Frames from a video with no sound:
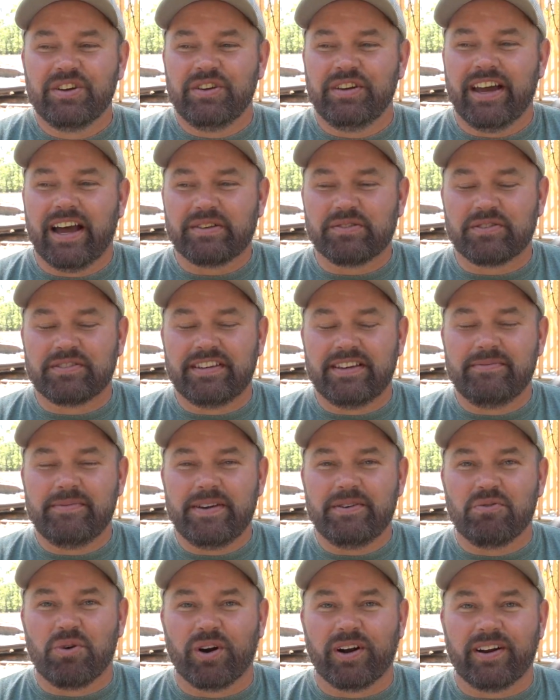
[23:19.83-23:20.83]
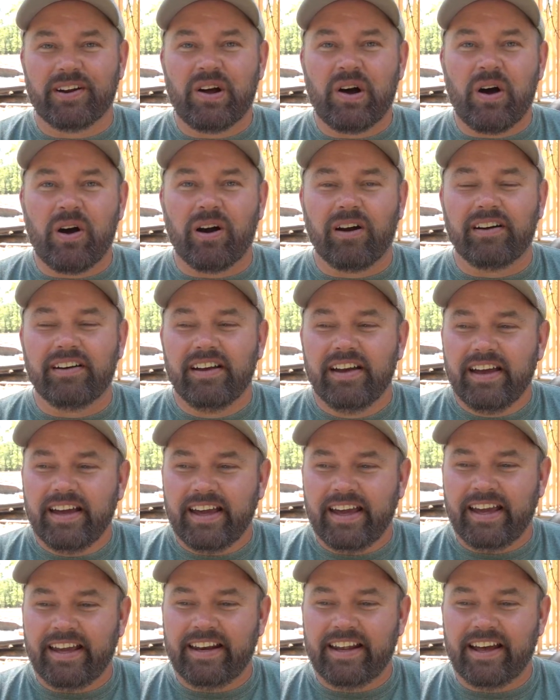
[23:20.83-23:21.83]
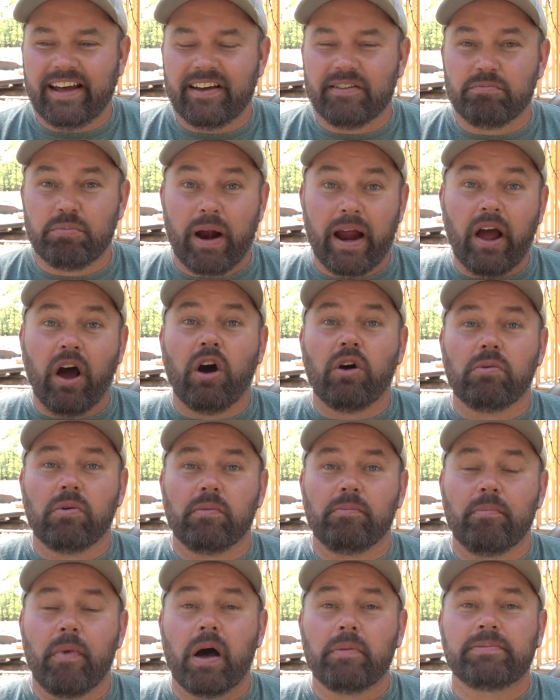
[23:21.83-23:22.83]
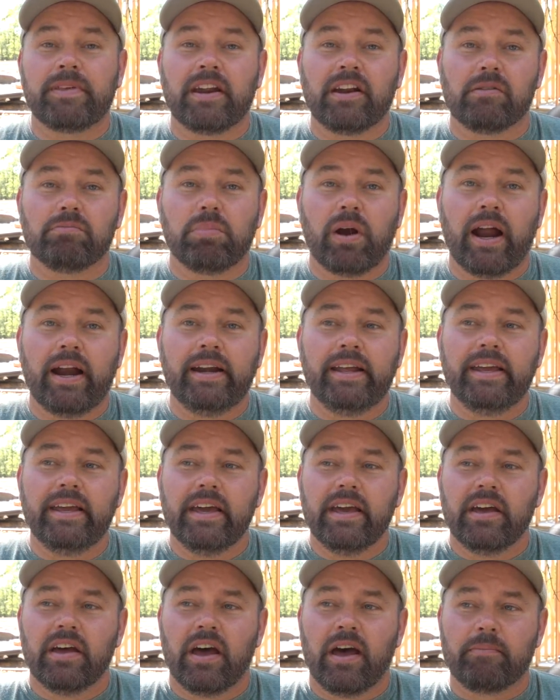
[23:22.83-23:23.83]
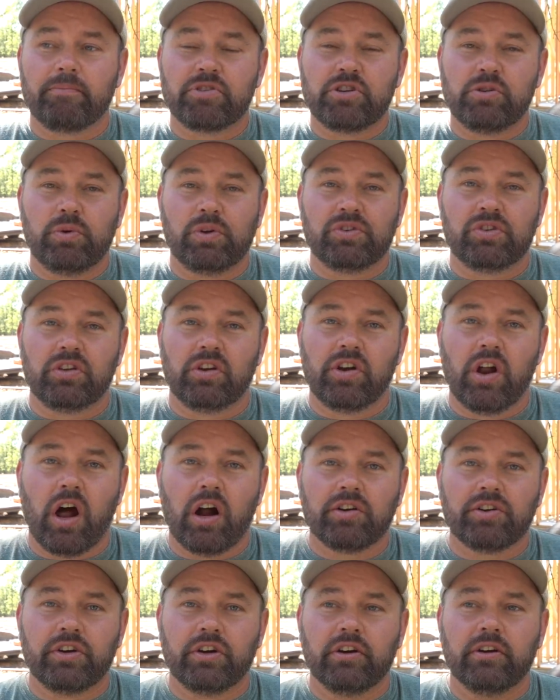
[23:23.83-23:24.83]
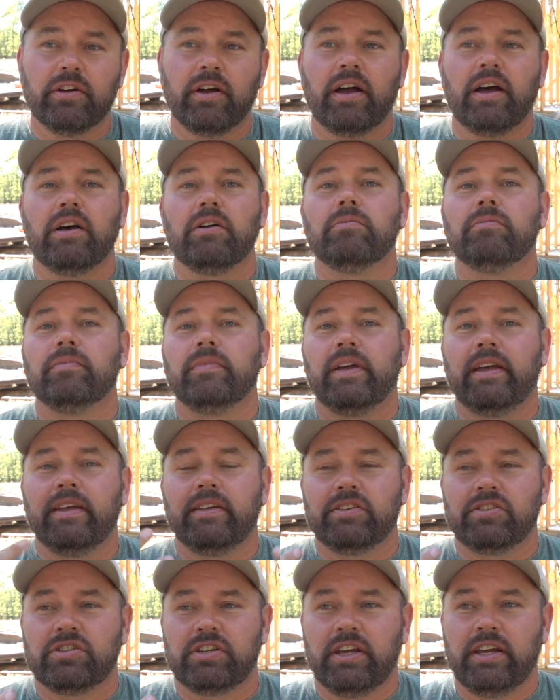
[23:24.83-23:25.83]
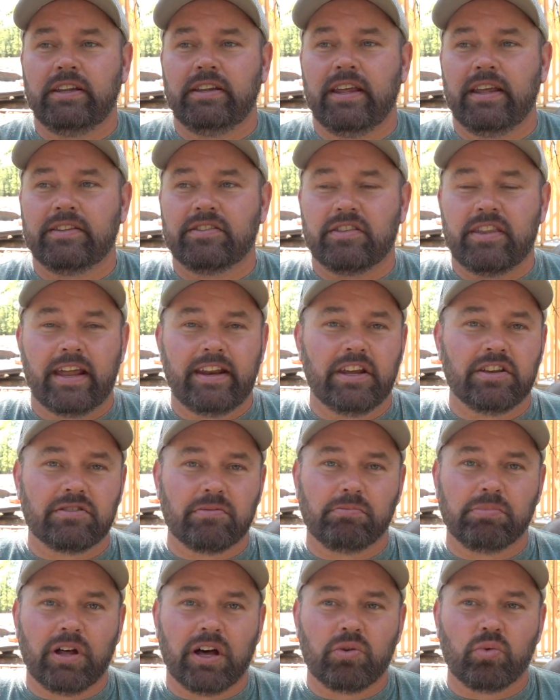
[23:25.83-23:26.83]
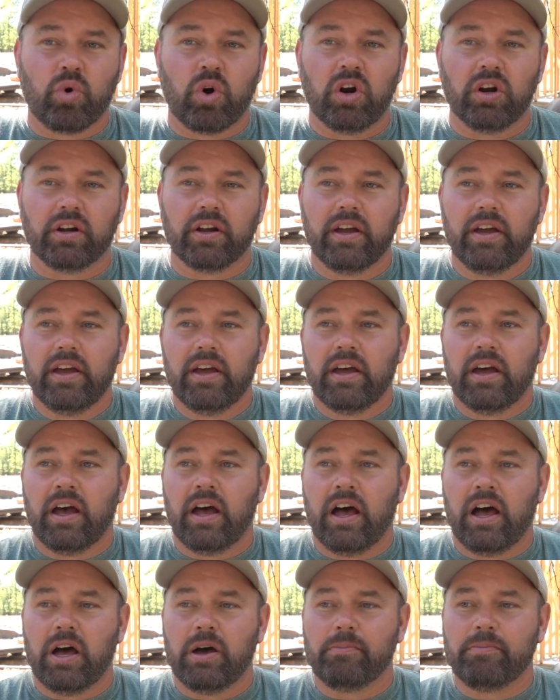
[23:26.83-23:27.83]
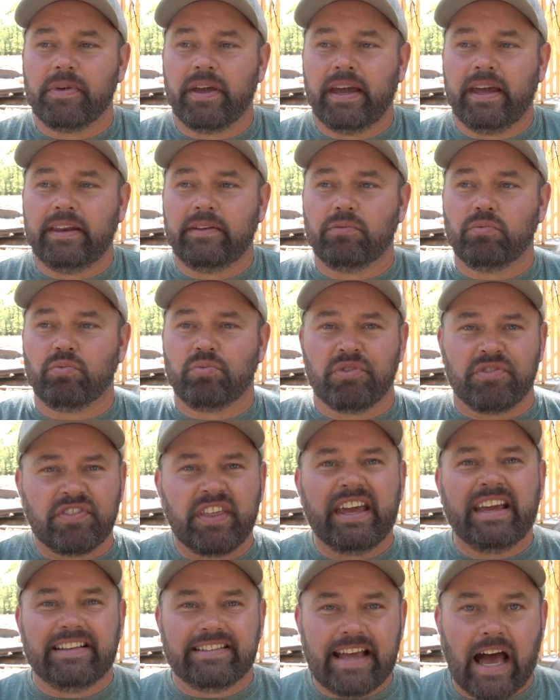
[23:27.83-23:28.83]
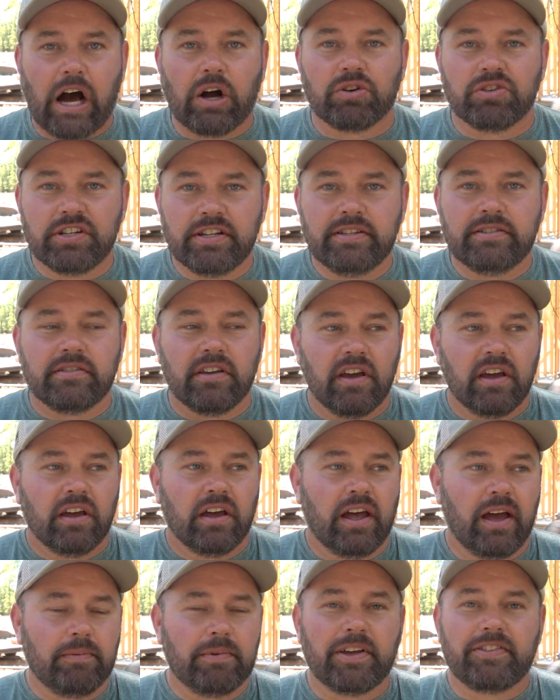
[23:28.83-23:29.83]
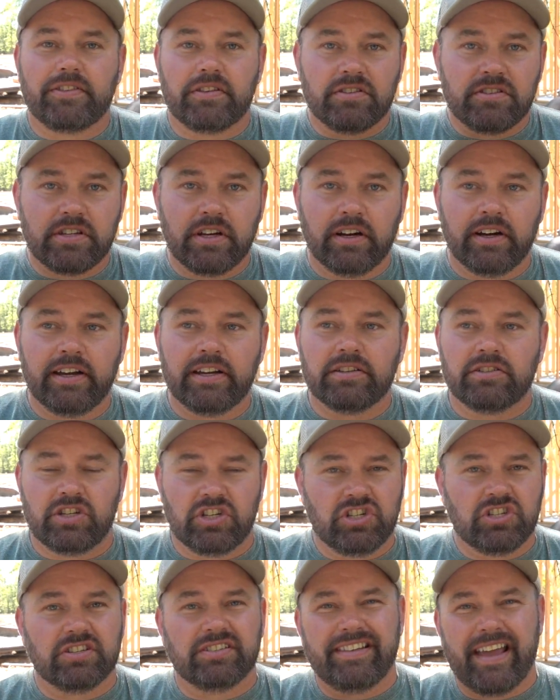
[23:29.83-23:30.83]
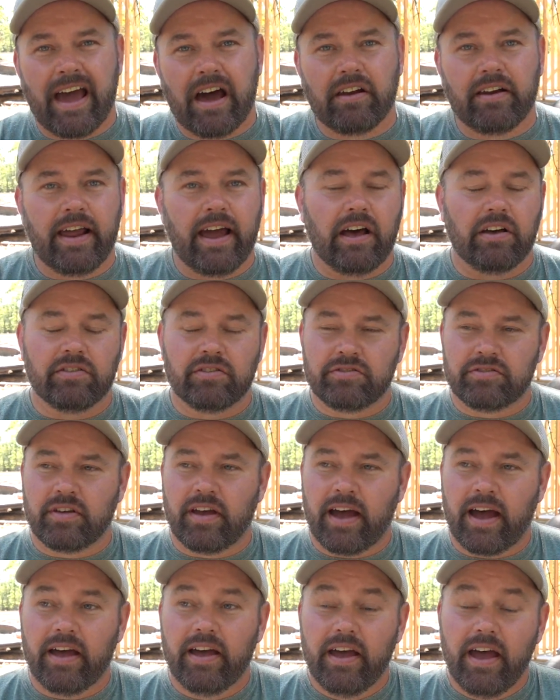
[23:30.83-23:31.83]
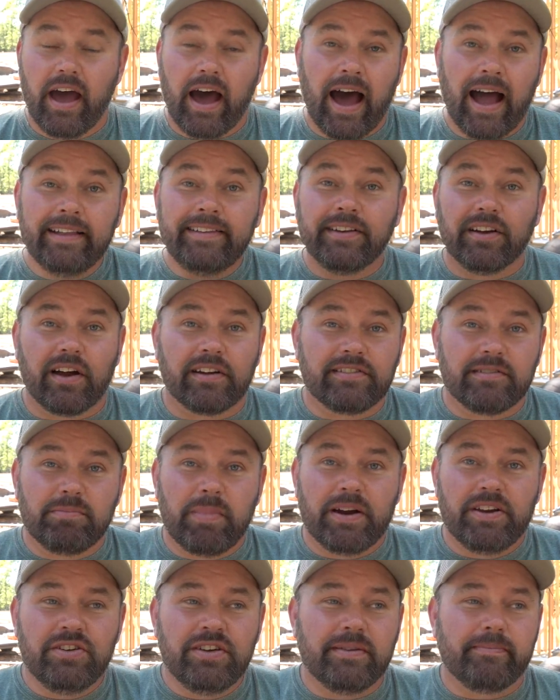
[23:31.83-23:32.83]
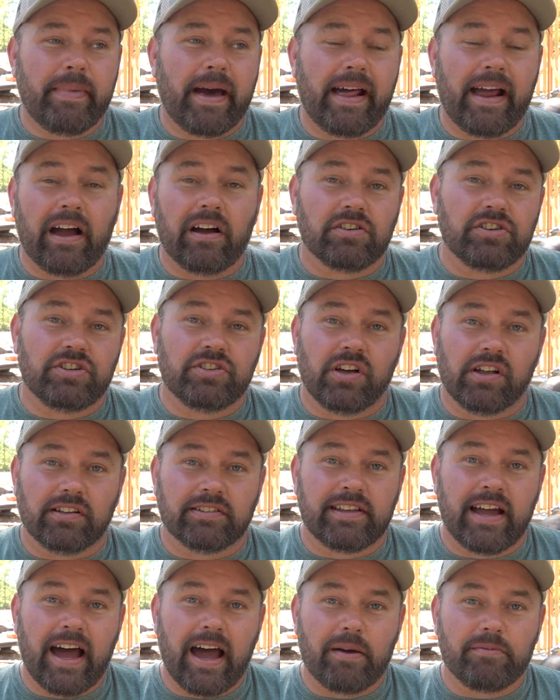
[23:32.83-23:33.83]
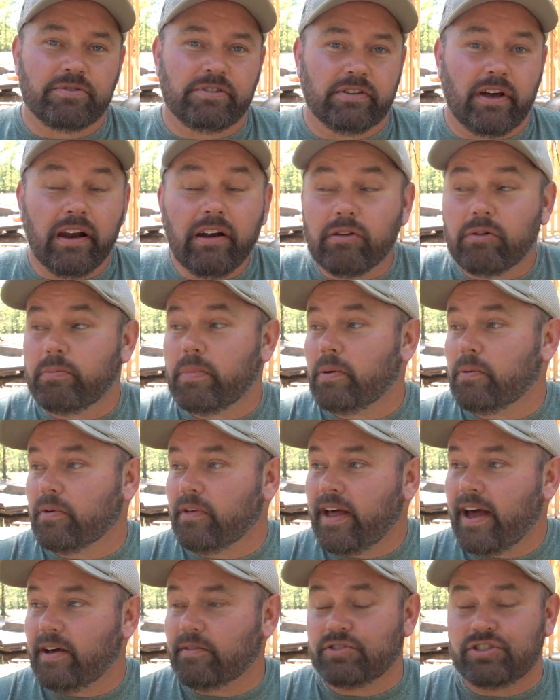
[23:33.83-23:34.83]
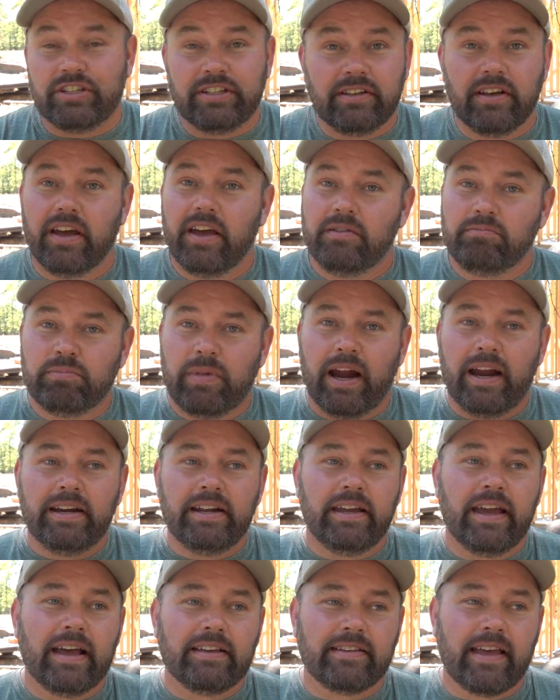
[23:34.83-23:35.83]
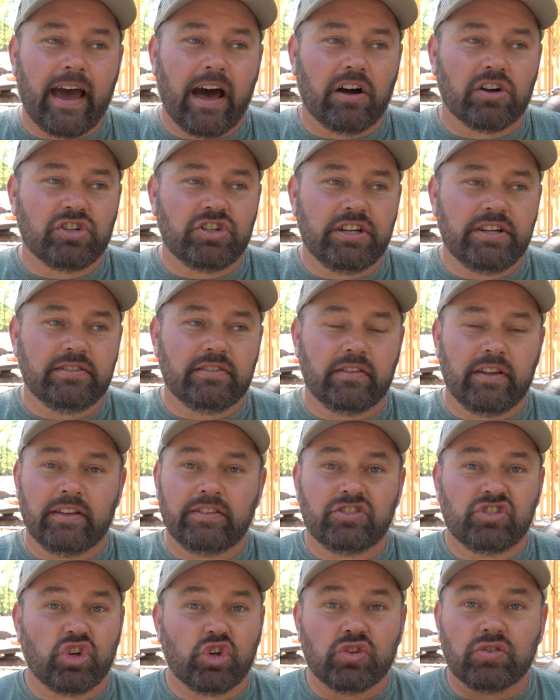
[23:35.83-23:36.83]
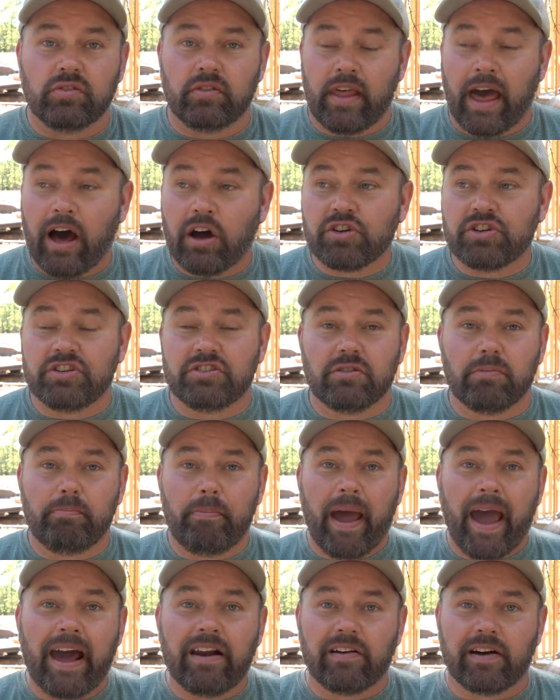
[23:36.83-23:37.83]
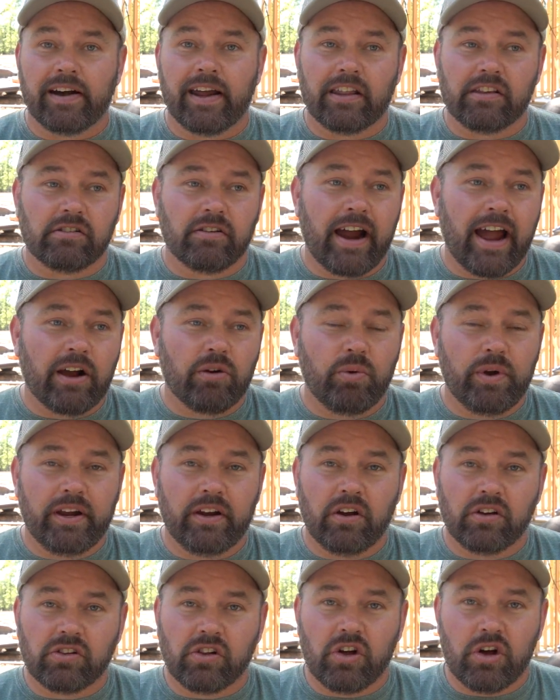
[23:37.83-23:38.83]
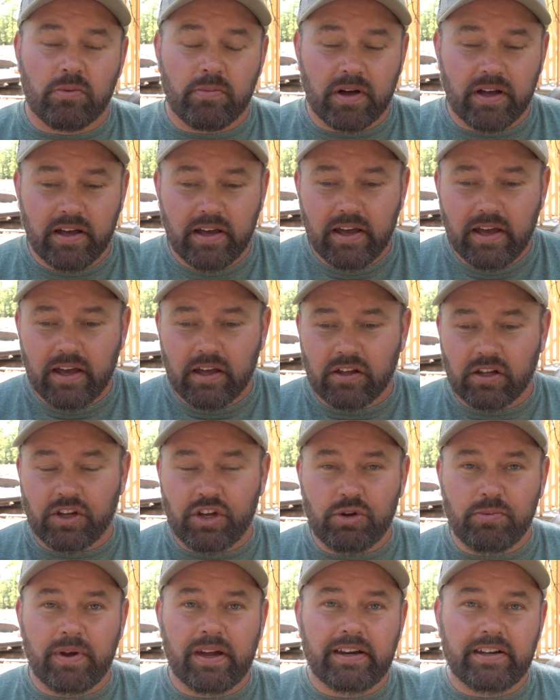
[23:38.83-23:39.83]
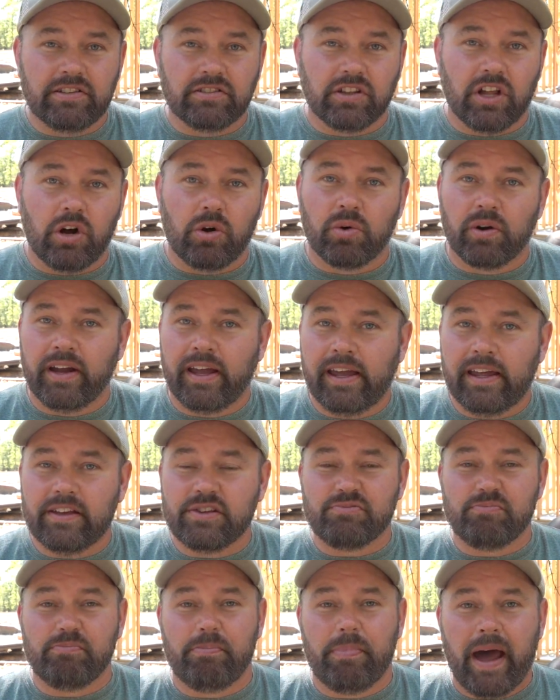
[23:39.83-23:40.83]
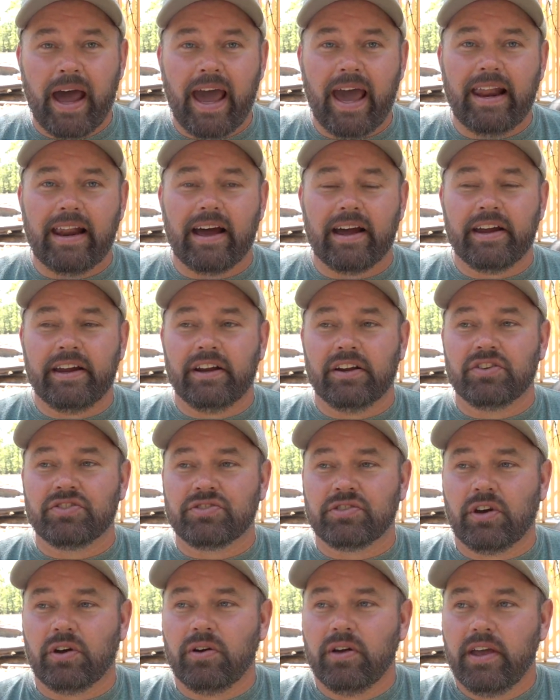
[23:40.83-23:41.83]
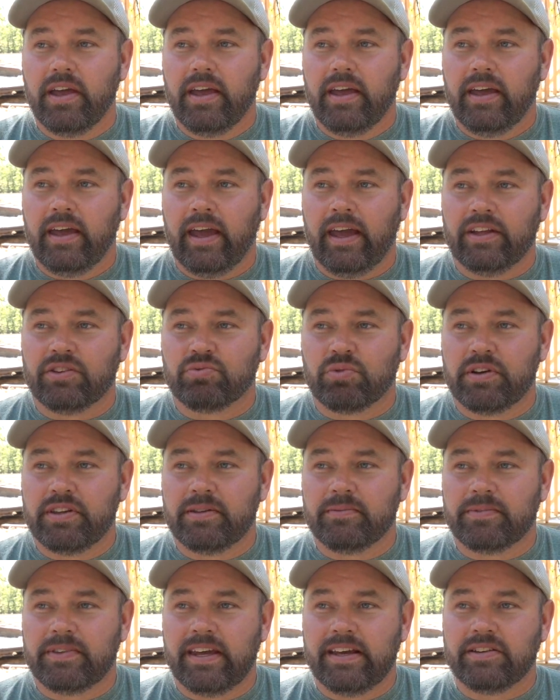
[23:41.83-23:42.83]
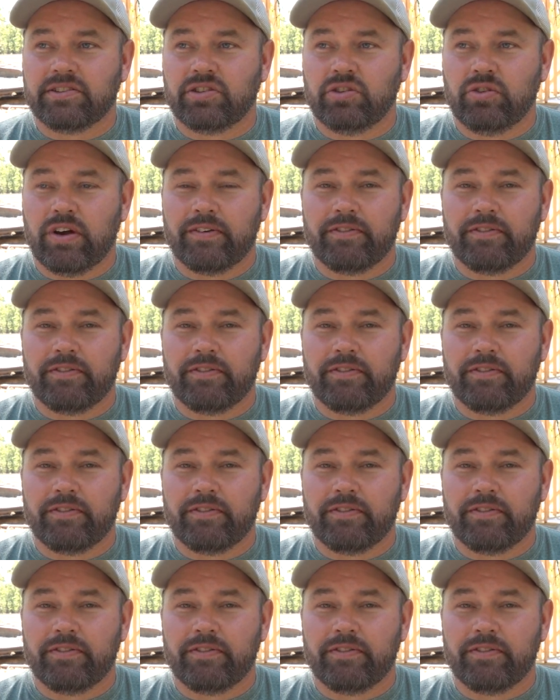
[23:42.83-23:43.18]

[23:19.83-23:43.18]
You guys will see me working hard. And uh, Brand oh, update on Brandy. Um, she went to the doctor. Um, she did. They did some blood work um, and we think it's allergies. Uh, nothing serious. She's just down and out. I, I tell her, I said, Brandy, you get bad allergies all the time. She said, I don't remember that. She, Brandy has allergies. It's allergies are bad right now. The ragweed in Oklahoma, humidity's lower. It is bad out here. So it's one of them things too.